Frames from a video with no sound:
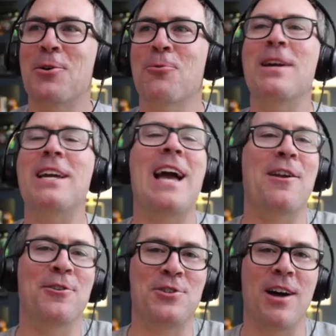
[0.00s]

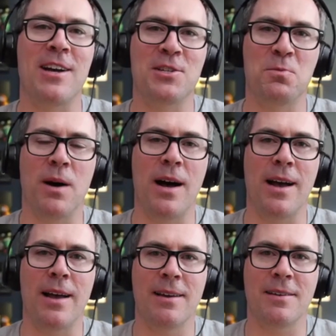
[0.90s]
re-energized
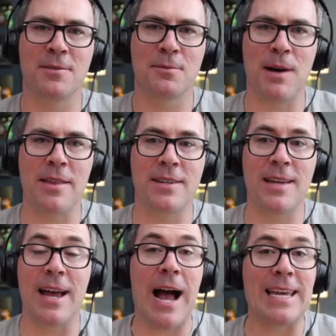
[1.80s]
by the
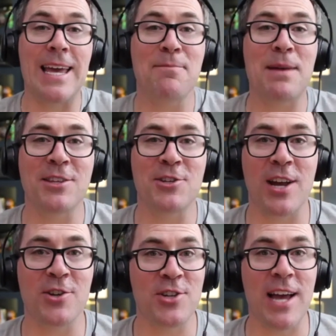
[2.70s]
day? I can't make the
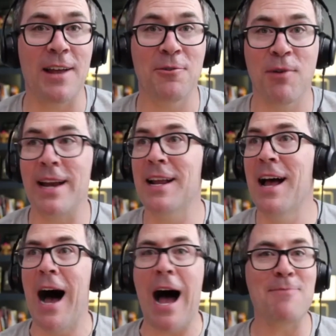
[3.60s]
change yet, right?
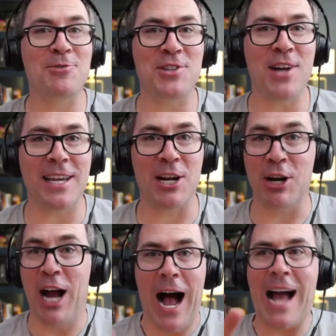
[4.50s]
I'm stuck
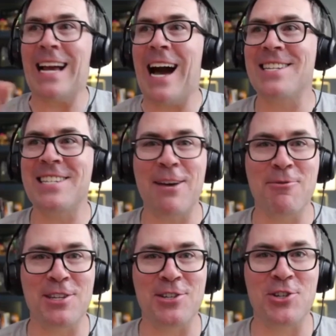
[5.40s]
here. I got to stay
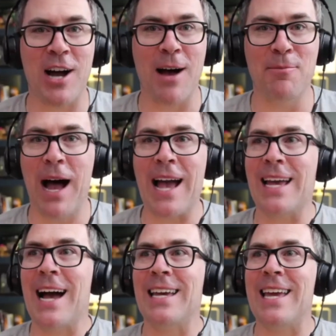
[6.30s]
with this job.
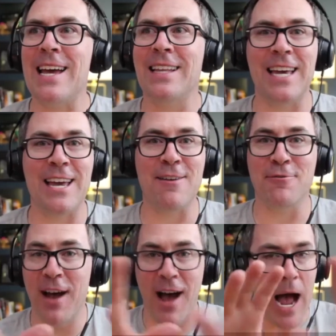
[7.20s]
I can't
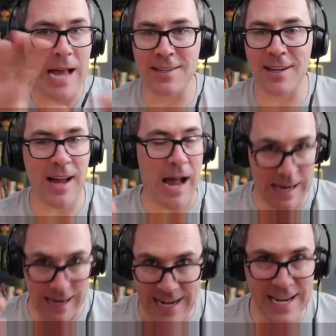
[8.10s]
leave. I
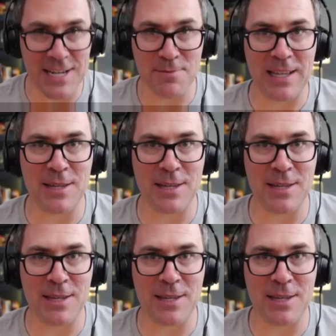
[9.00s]
need to make the best of it.